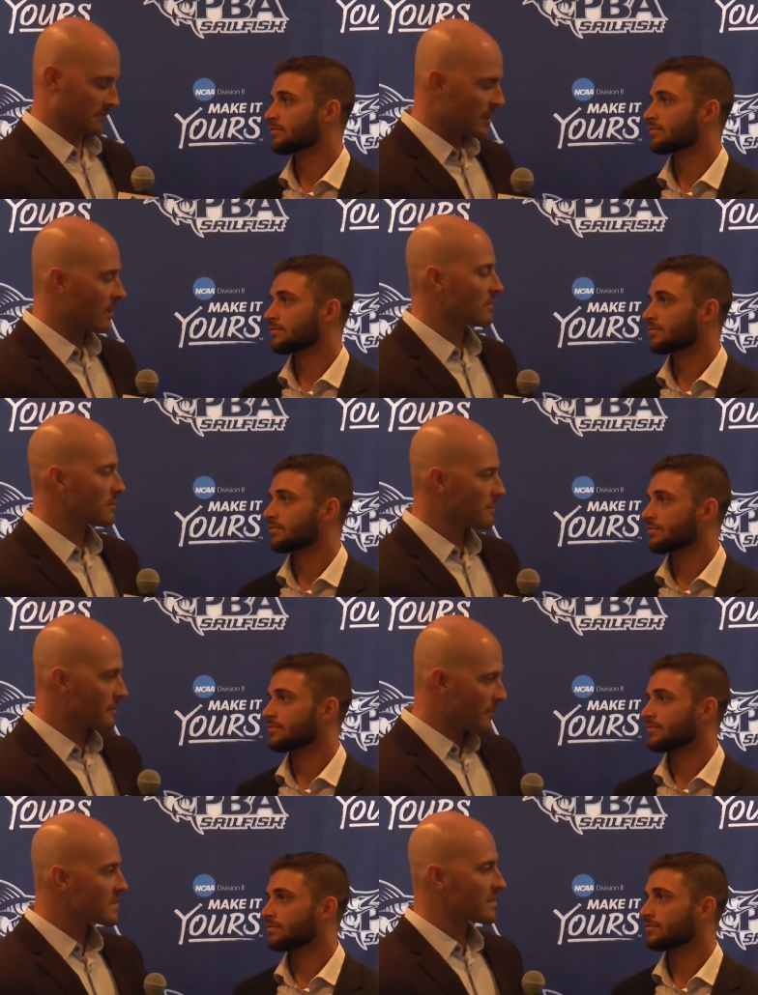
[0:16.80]
Speaker 1: you know,
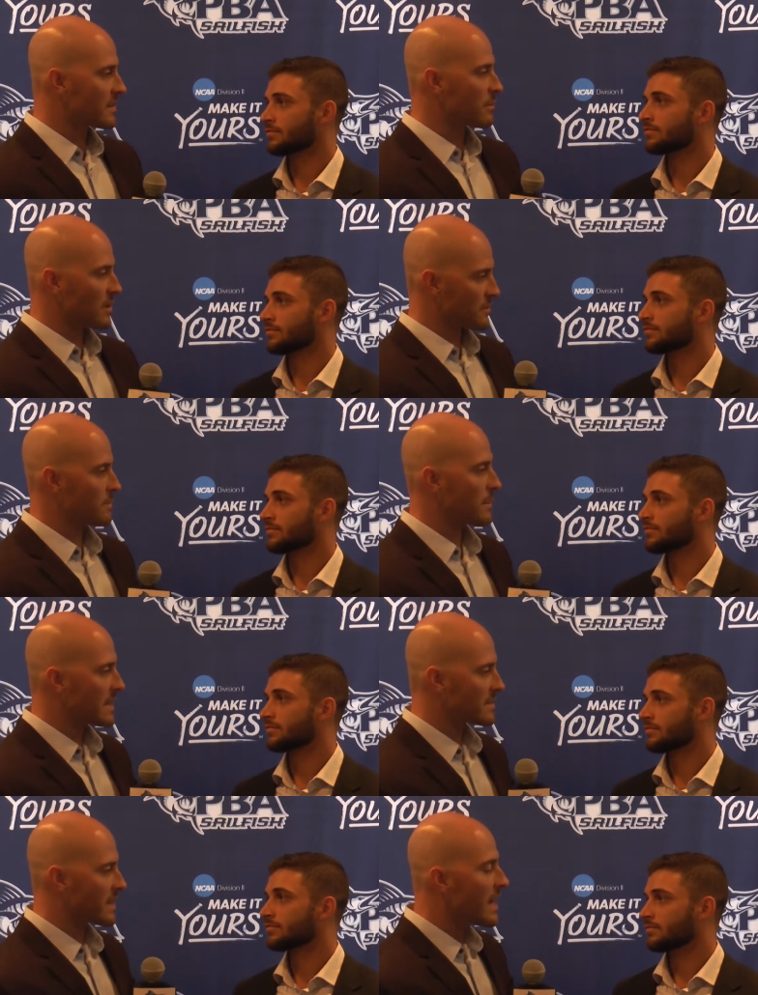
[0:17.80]
physically, but also
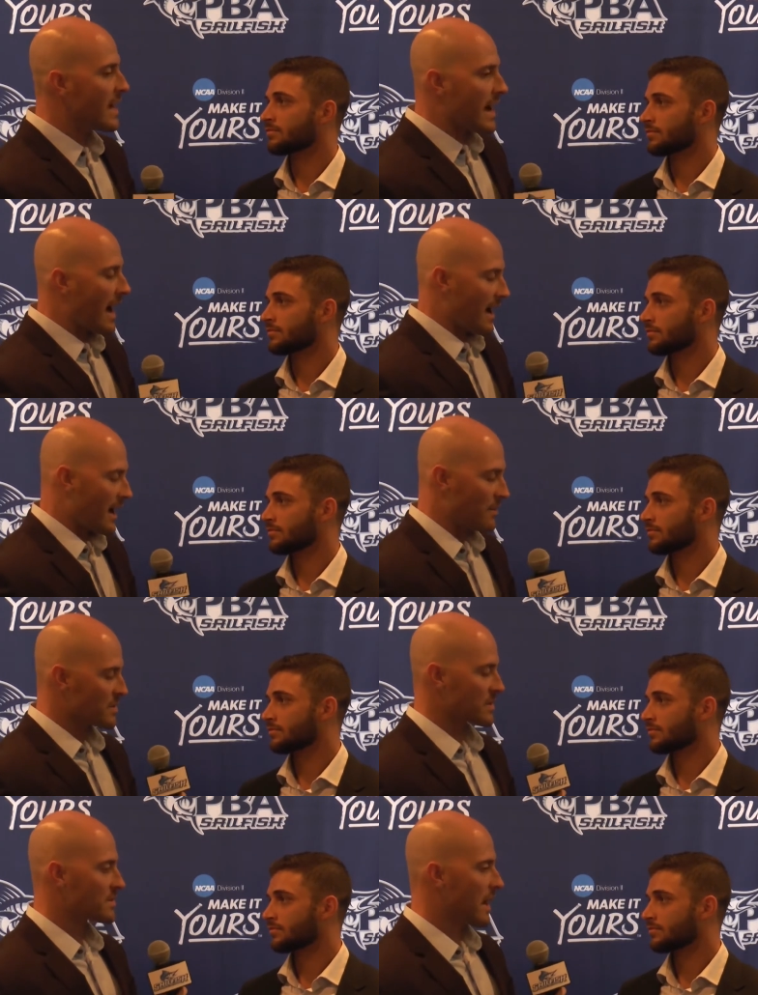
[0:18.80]
mentally. How
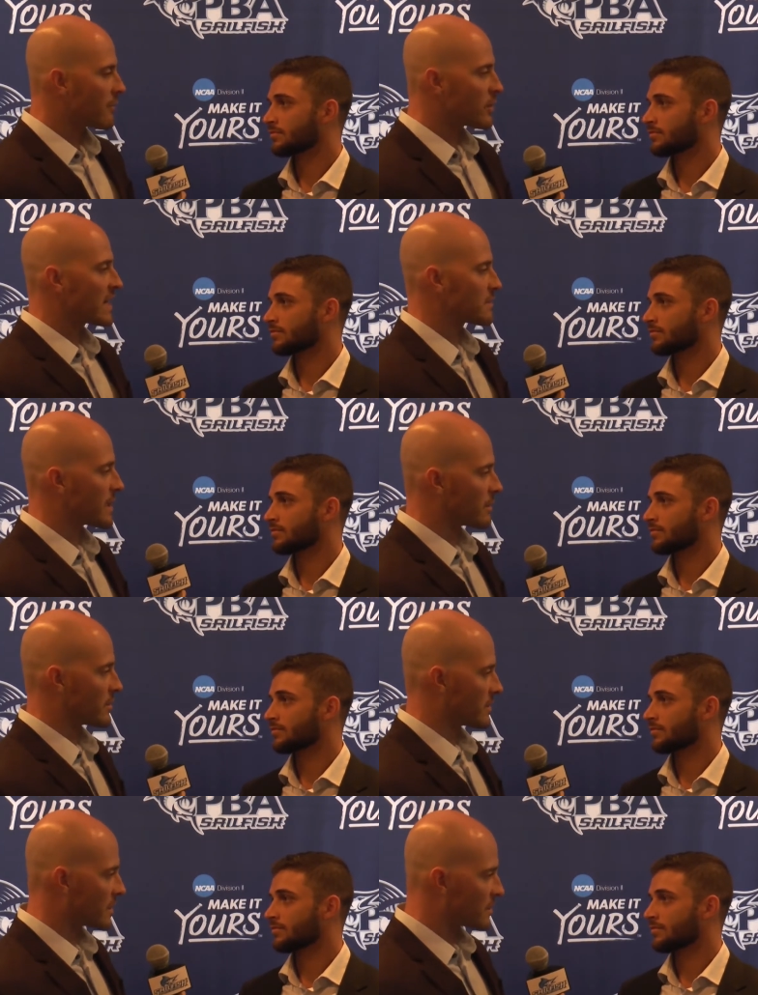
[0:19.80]
is this? How have you guys been
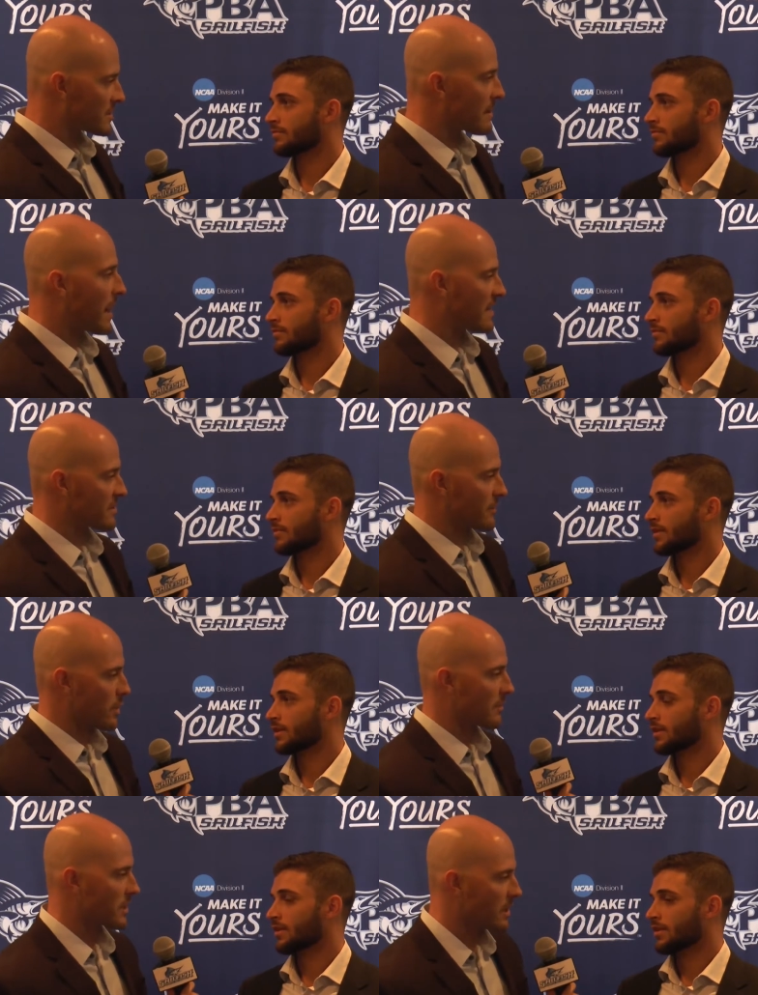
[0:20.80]
able to, you know, stay positive
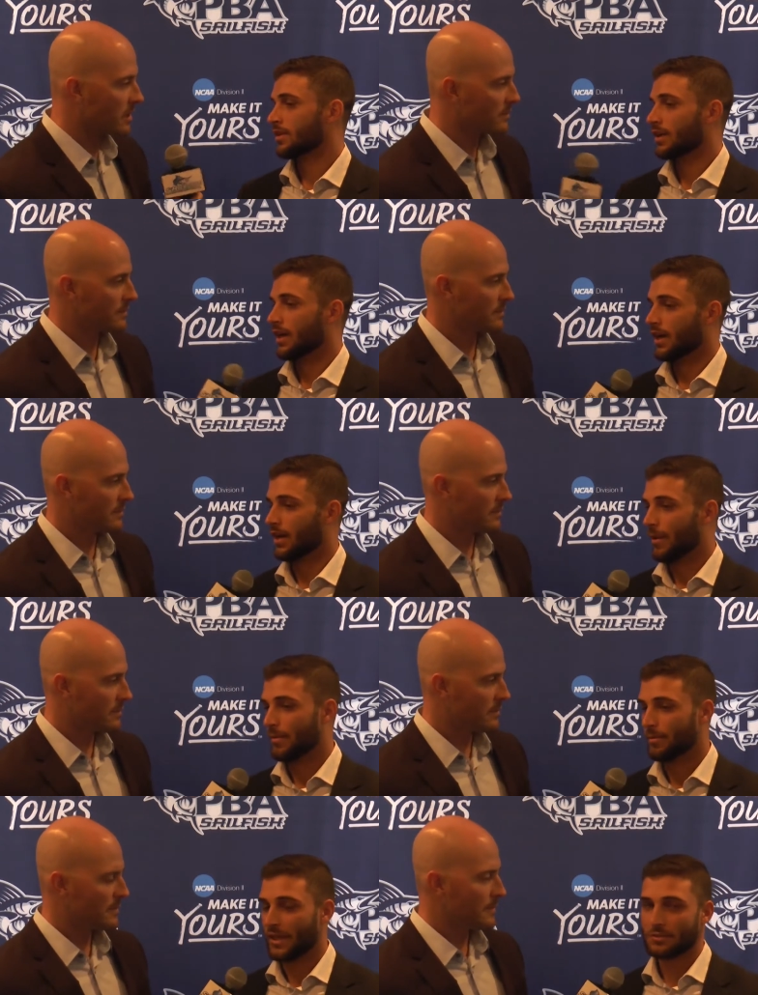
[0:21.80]
throughout the year?
Speaker 2: Um, I
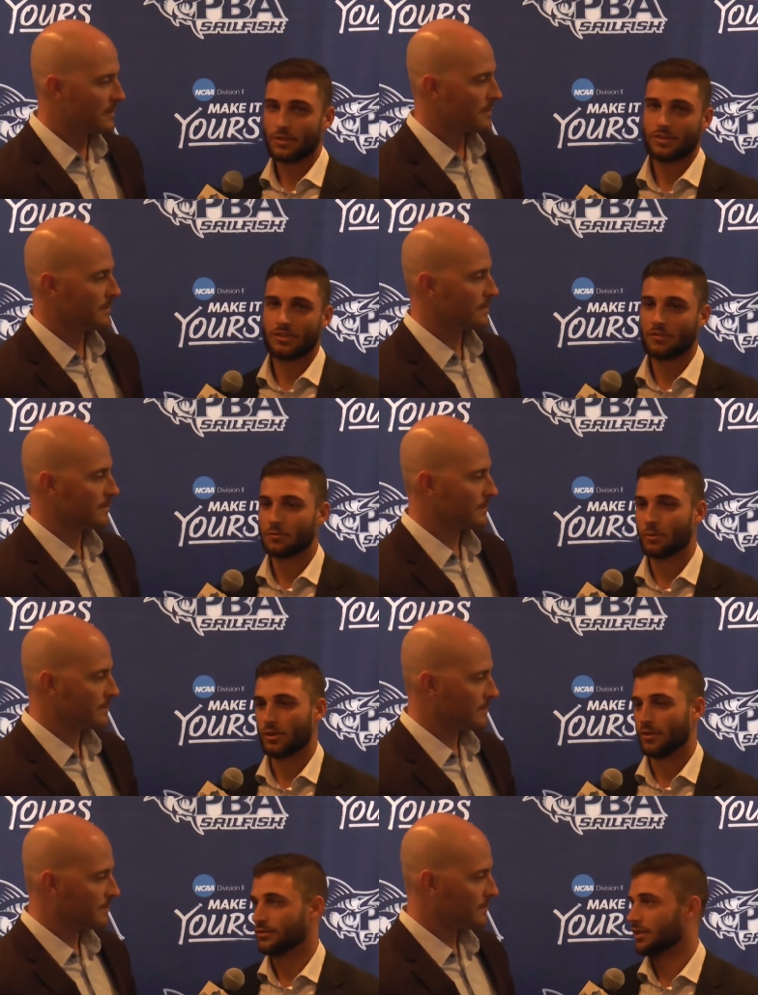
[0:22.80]
mean, baseball is a tough
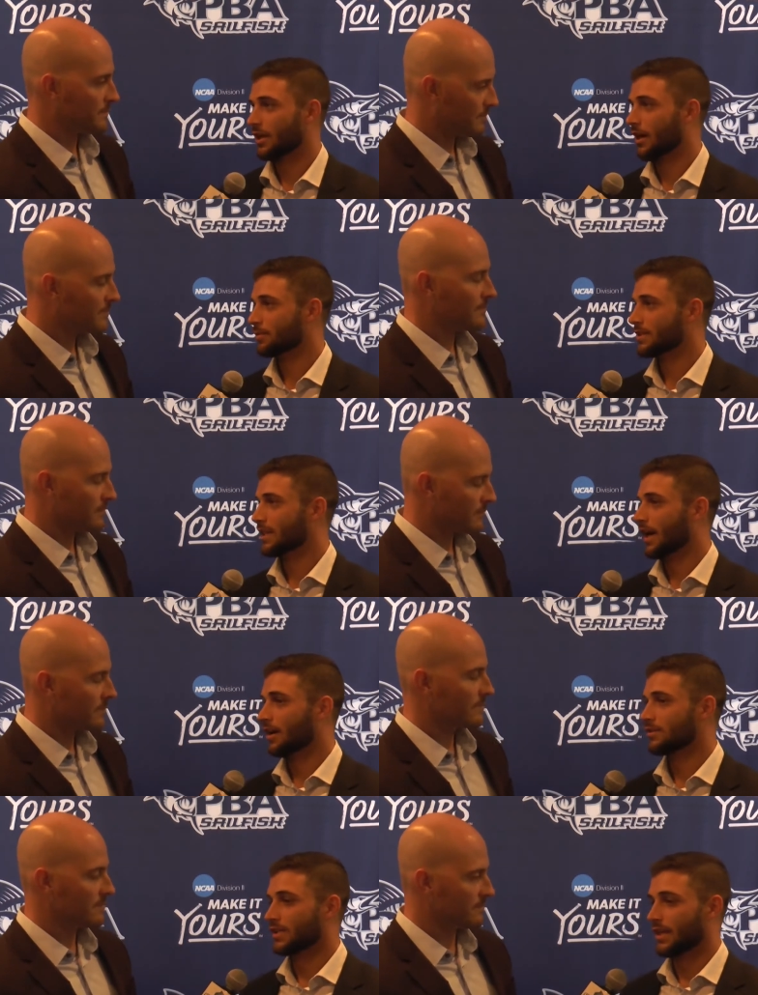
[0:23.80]
sport. You know, there's a lot of ups and
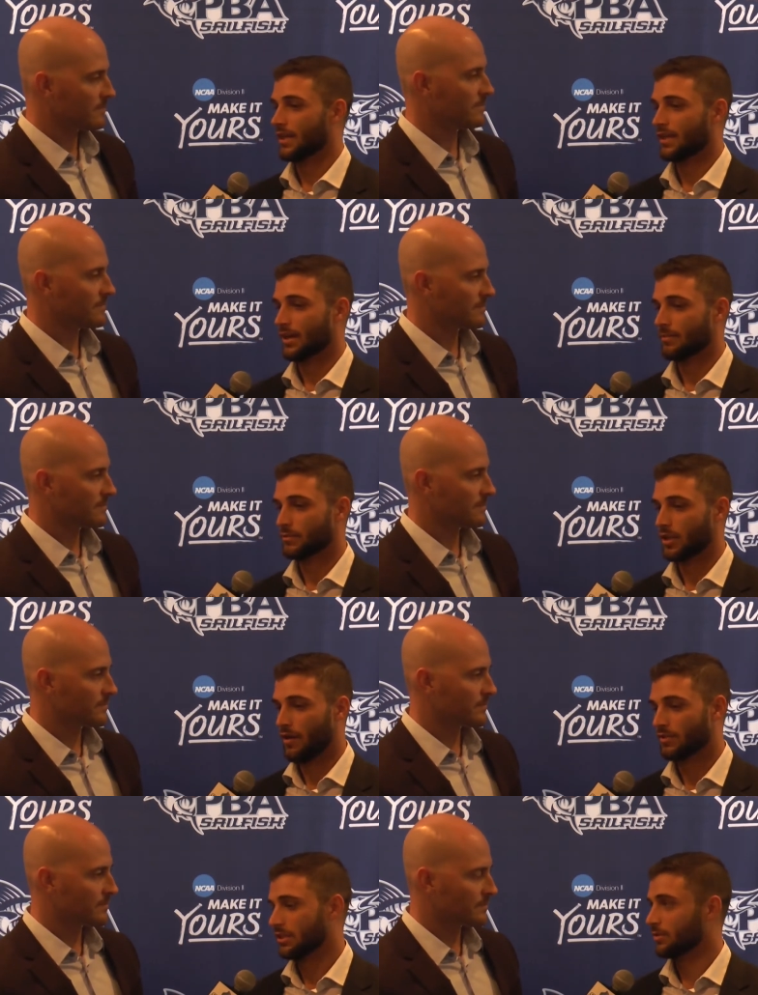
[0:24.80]
downs, and um, you know,
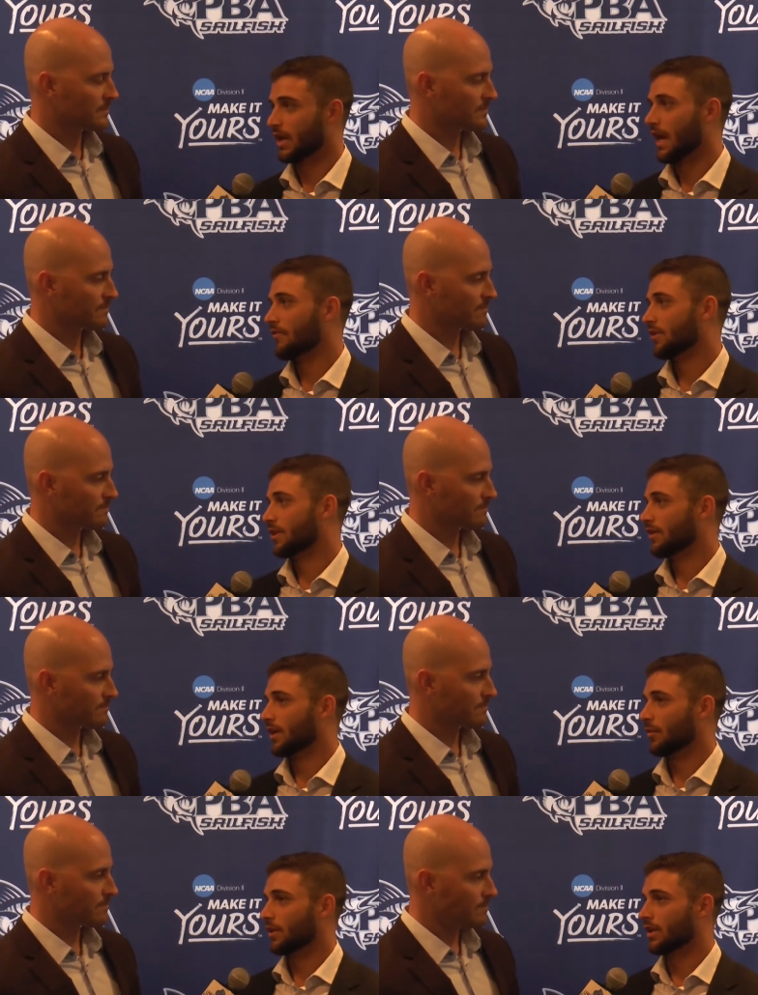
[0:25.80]
obviously, we're not having the year
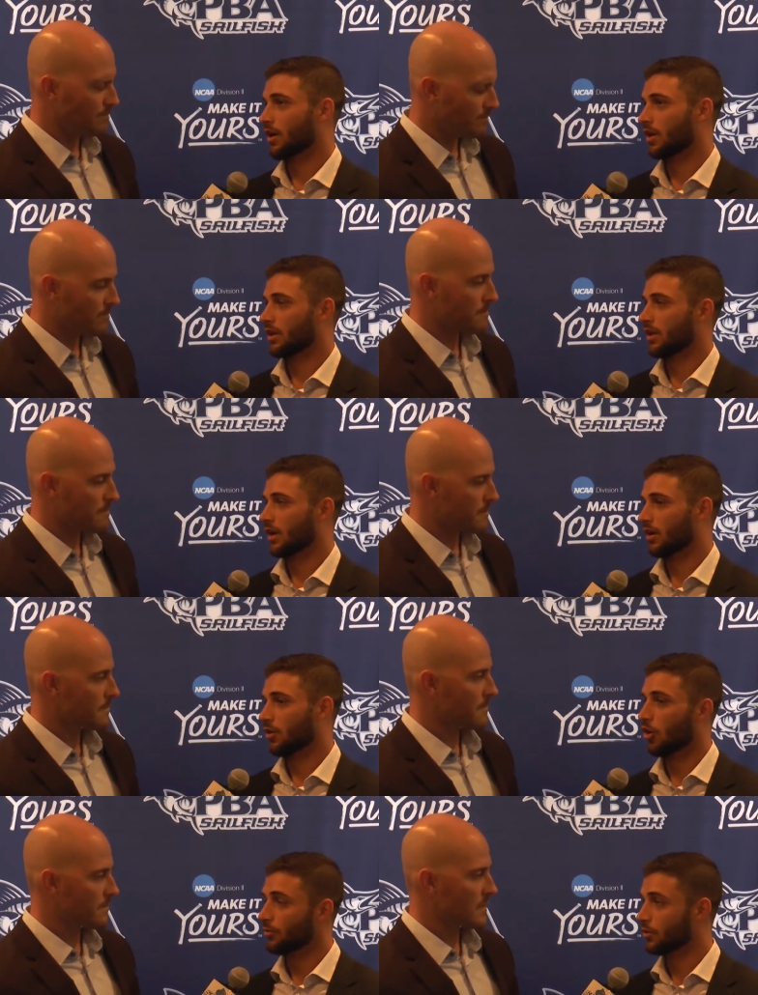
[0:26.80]
that we all
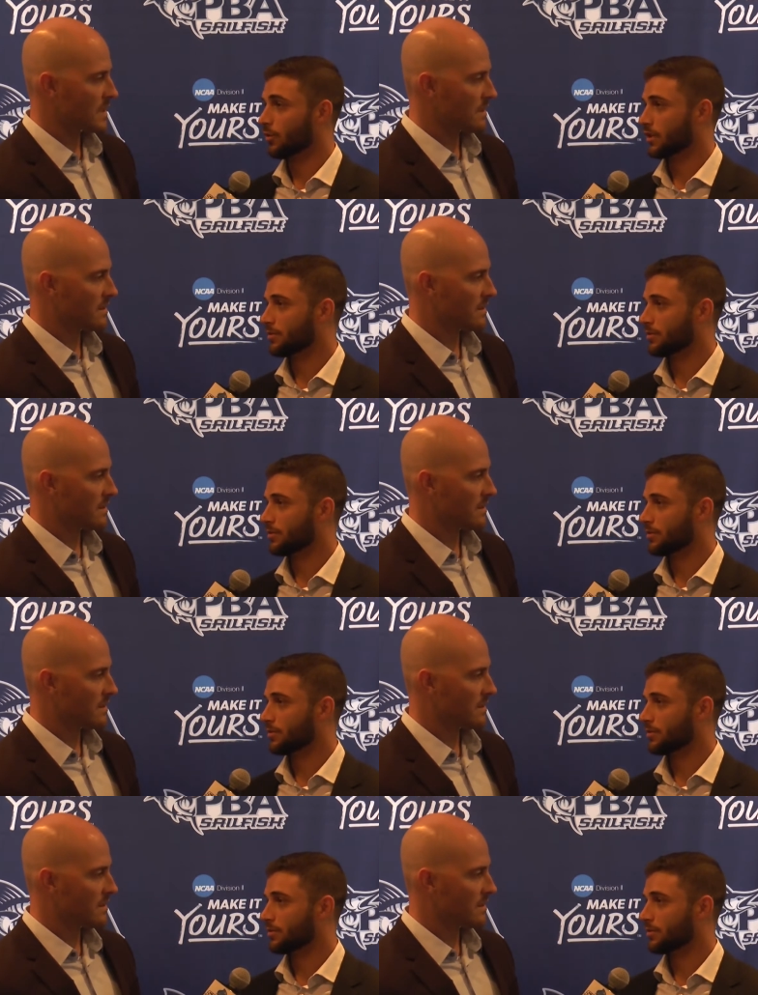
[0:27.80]
uh, to and we